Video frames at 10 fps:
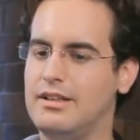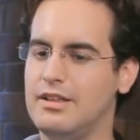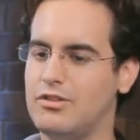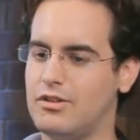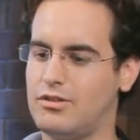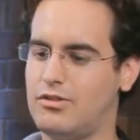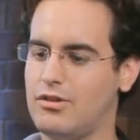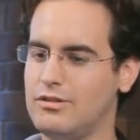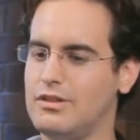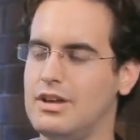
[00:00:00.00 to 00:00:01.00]
It's
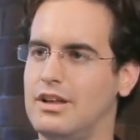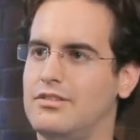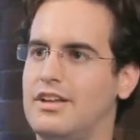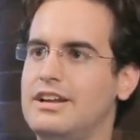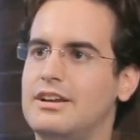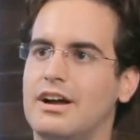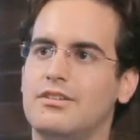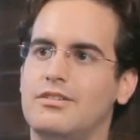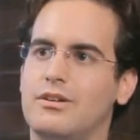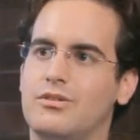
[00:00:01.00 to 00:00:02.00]
certainly a
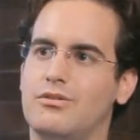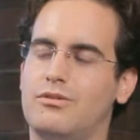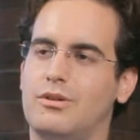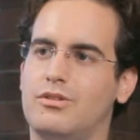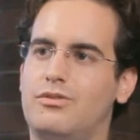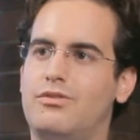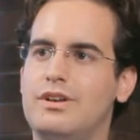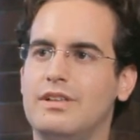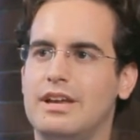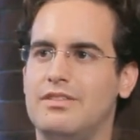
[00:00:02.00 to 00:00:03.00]
zeitgeist. There's a
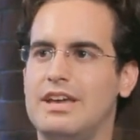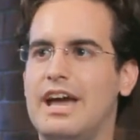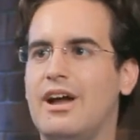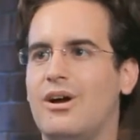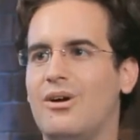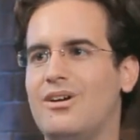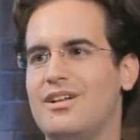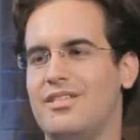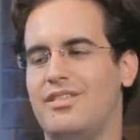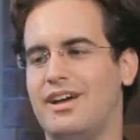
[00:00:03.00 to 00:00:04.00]
feeling in the air
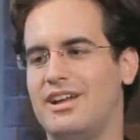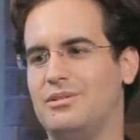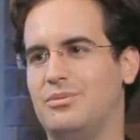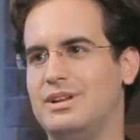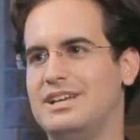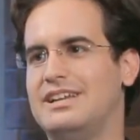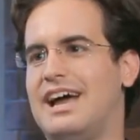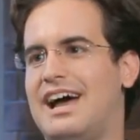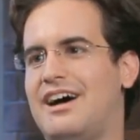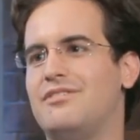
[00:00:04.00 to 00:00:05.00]
that we need to
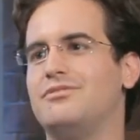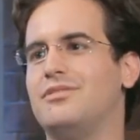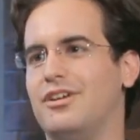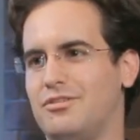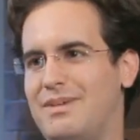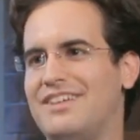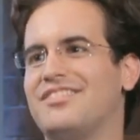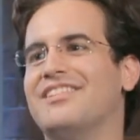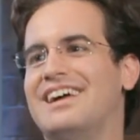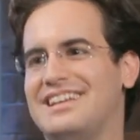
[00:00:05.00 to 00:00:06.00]
have a
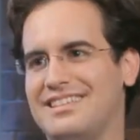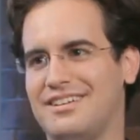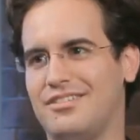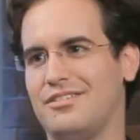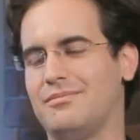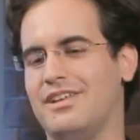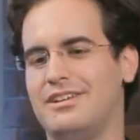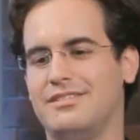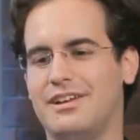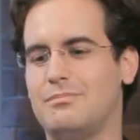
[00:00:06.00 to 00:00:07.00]
space like this,
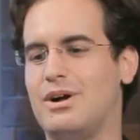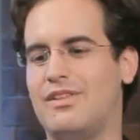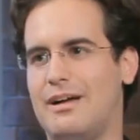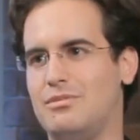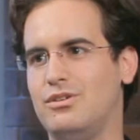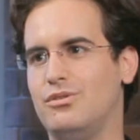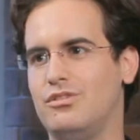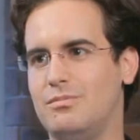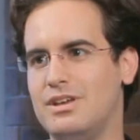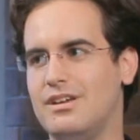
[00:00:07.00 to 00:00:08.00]
like Bell Labs used
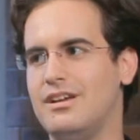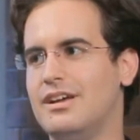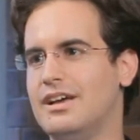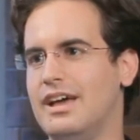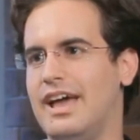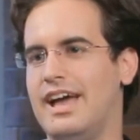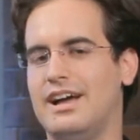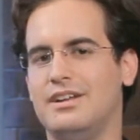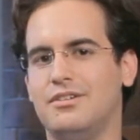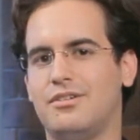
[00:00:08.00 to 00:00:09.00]
to be.
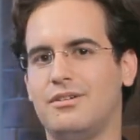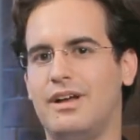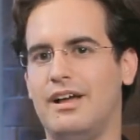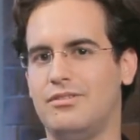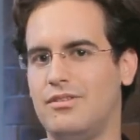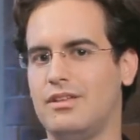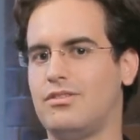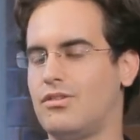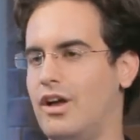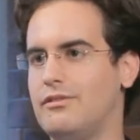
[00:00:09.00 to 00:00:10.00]
And
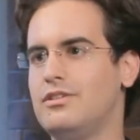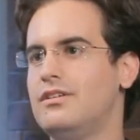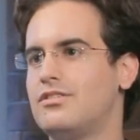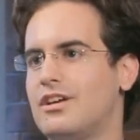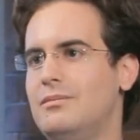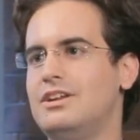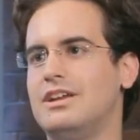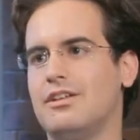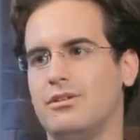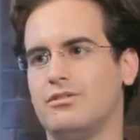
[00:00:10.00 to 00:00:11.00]
everything's coming together.